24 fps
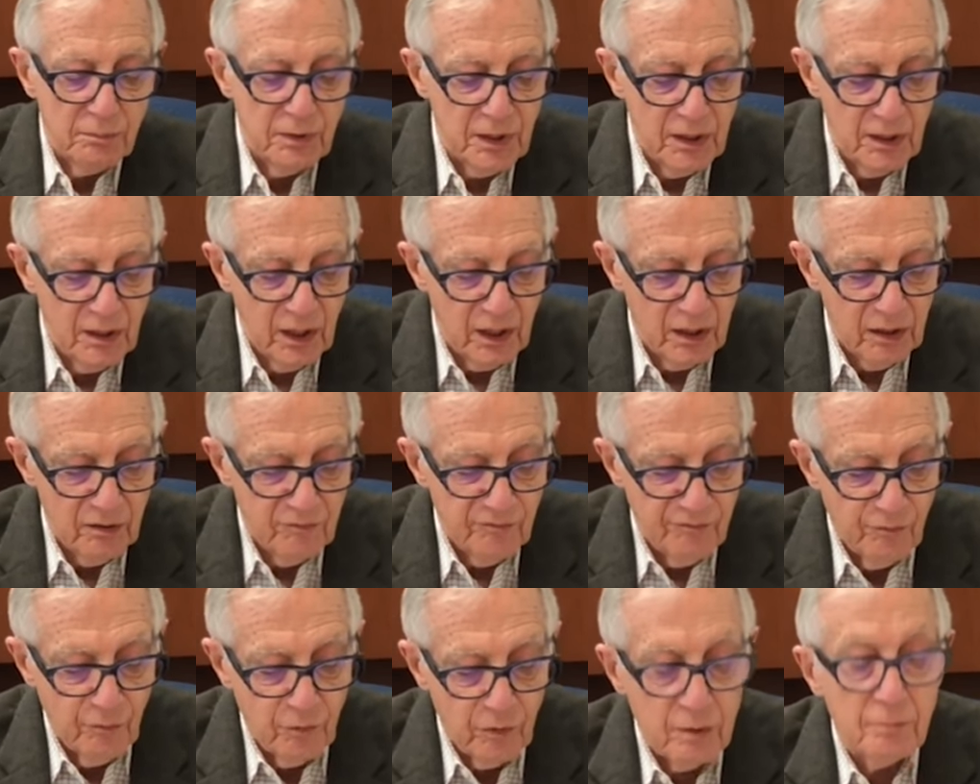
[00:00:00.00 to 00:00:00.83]

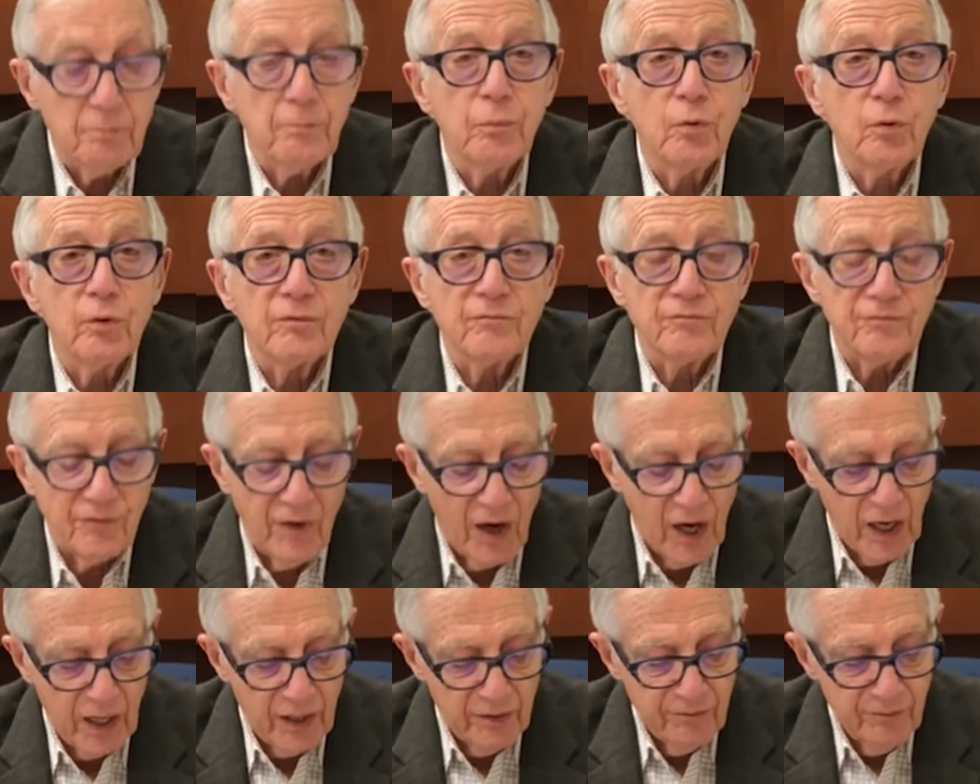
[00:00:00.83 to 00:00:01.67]

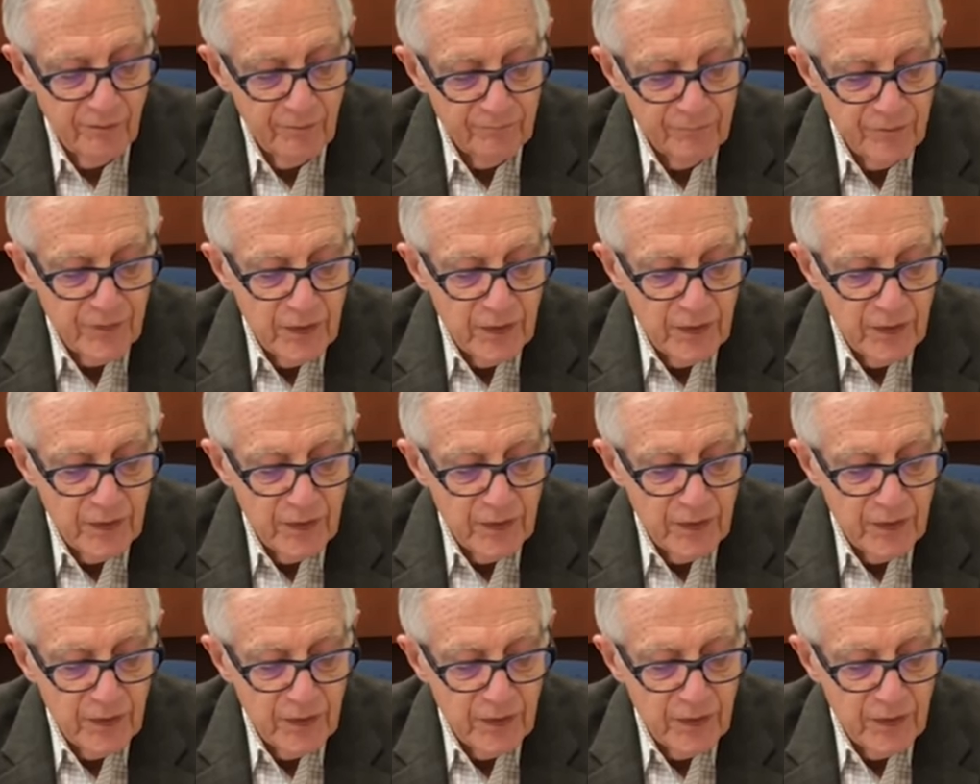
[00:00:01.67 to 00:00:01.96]
B94.5,